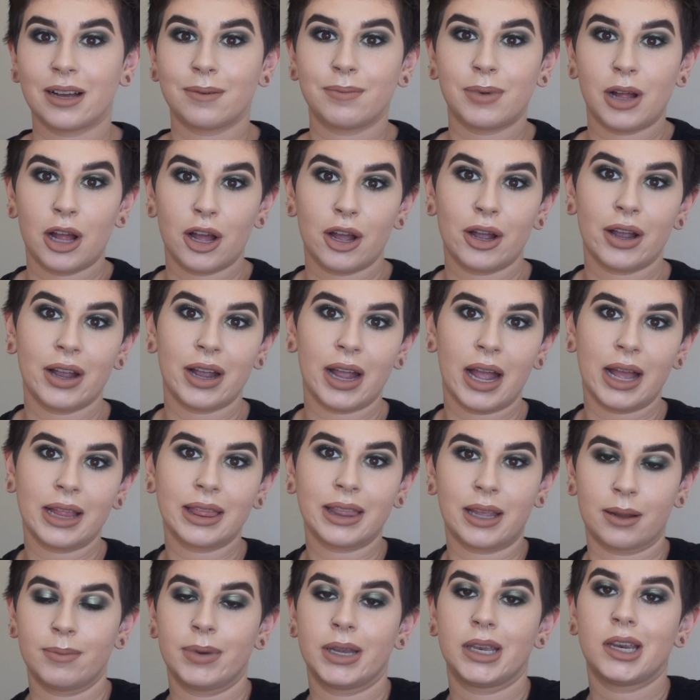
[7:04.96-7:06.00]
down below
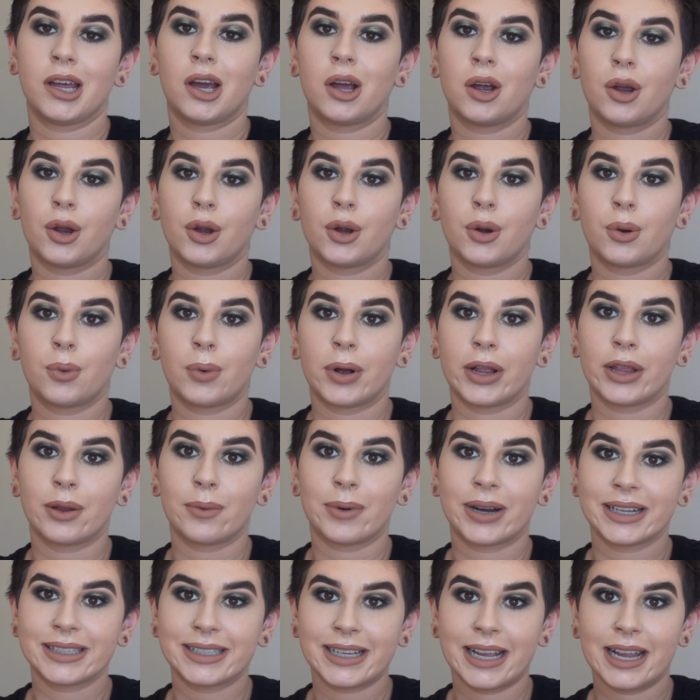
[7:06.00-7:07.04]
and let me know what you
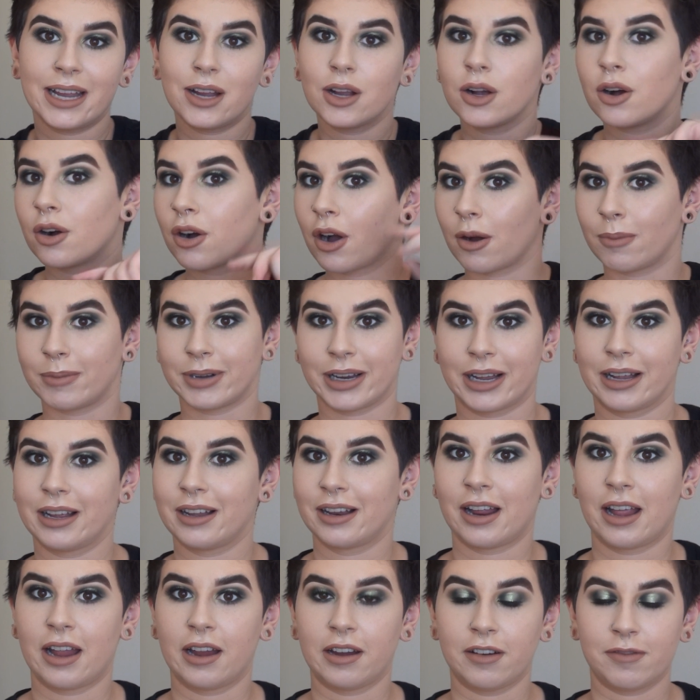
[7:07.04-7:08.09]
want to see, or comment
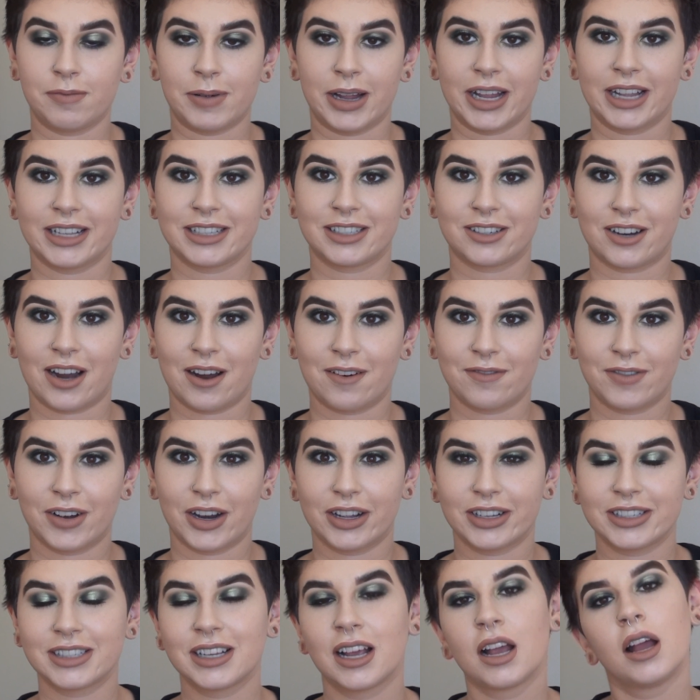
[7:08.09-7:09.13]
on any of my Instagram
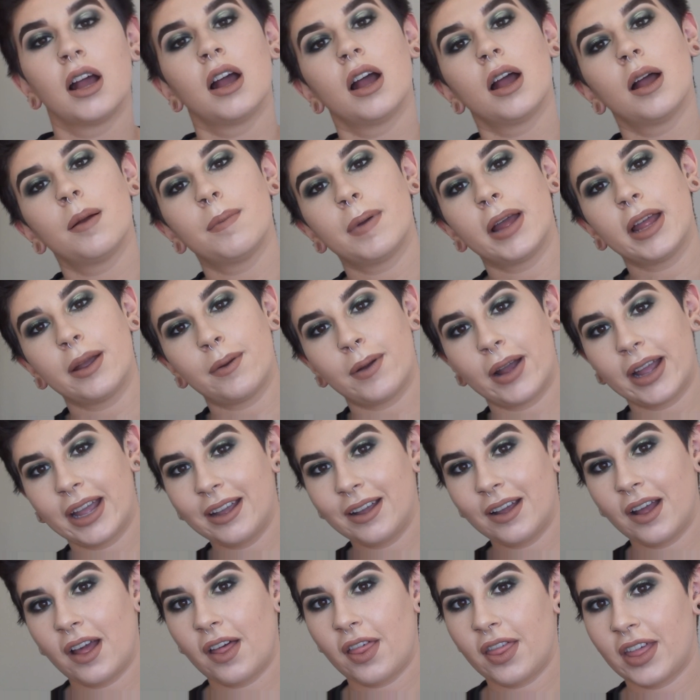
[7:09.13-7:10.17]
photos. But anyway,
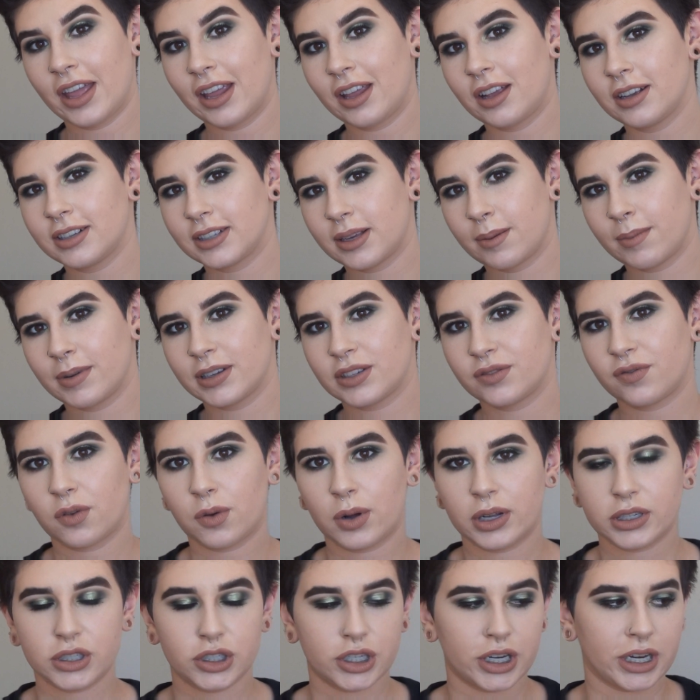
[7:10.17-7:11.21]
thank you so much for
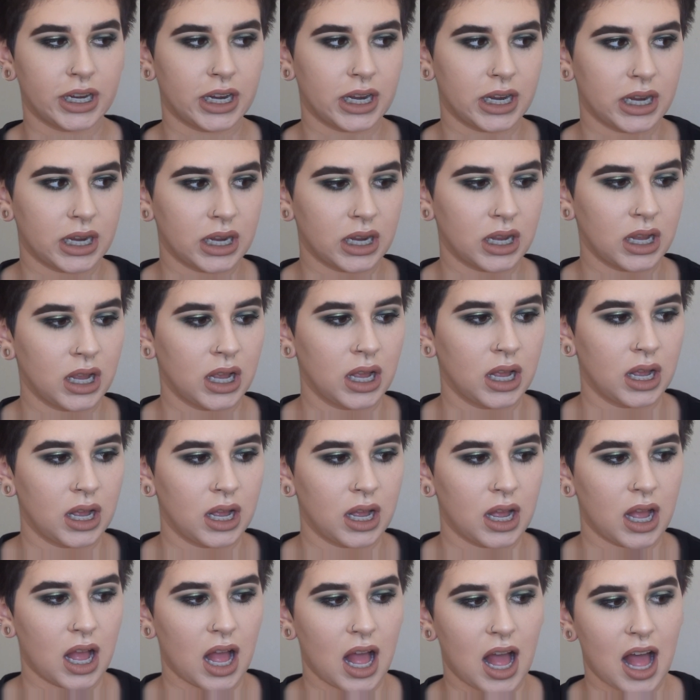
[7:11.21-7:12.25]
watching.
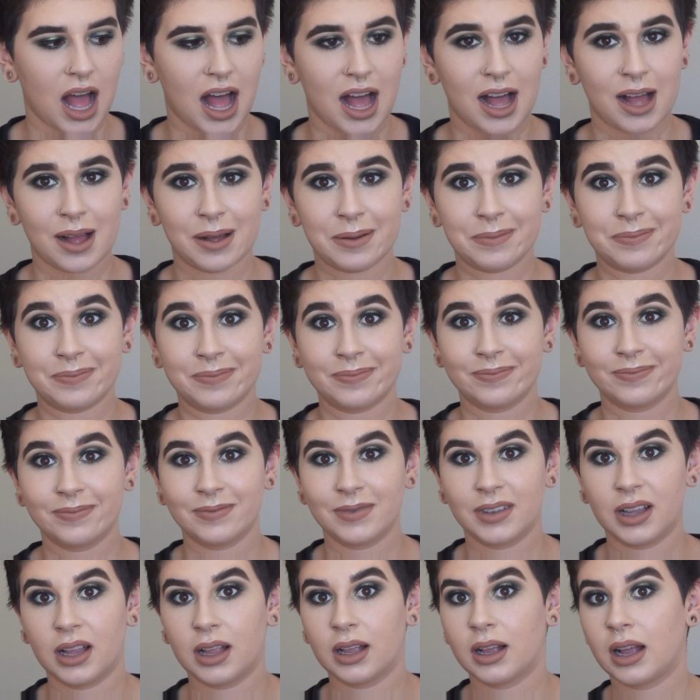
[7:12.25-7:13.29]

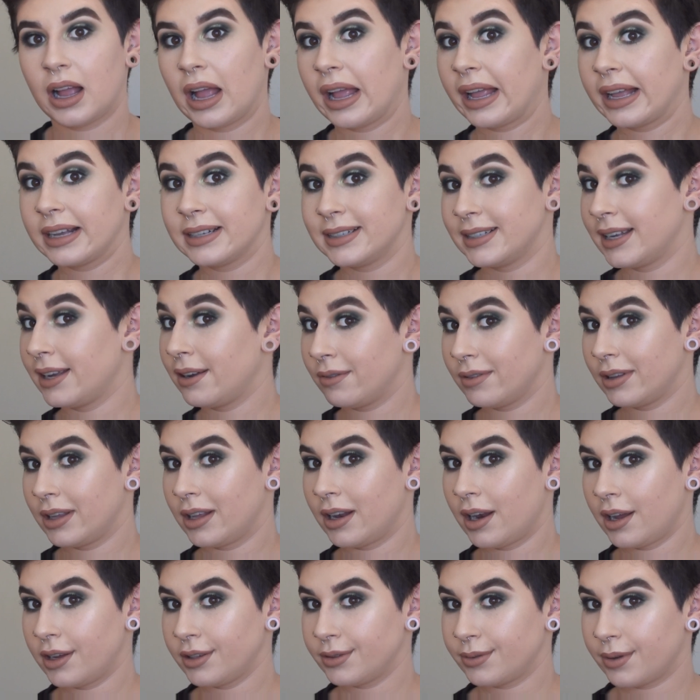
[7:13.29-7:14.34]
I guess see you on
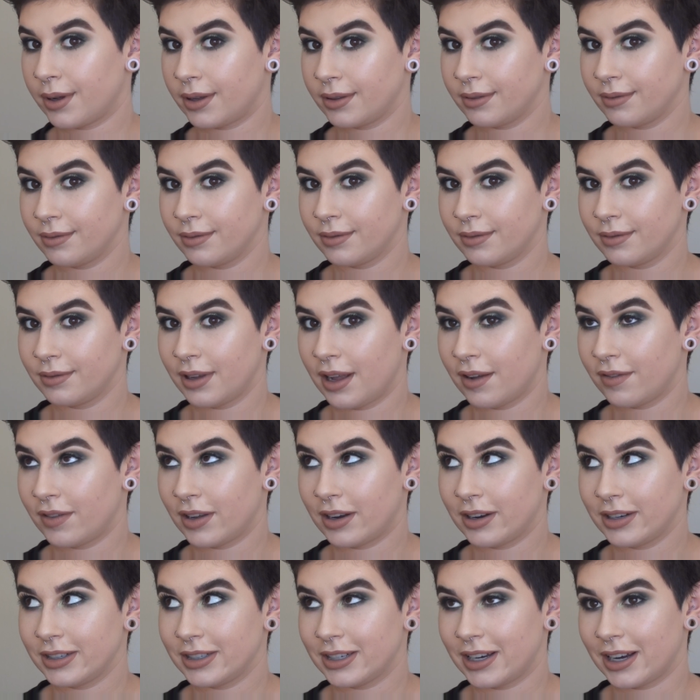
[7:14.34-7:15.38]
the next one, if
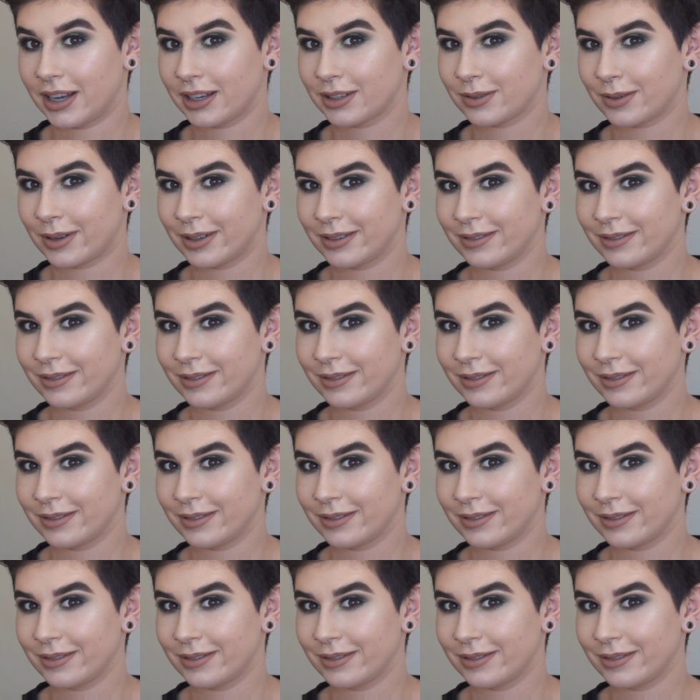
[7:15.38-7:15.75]
there is a next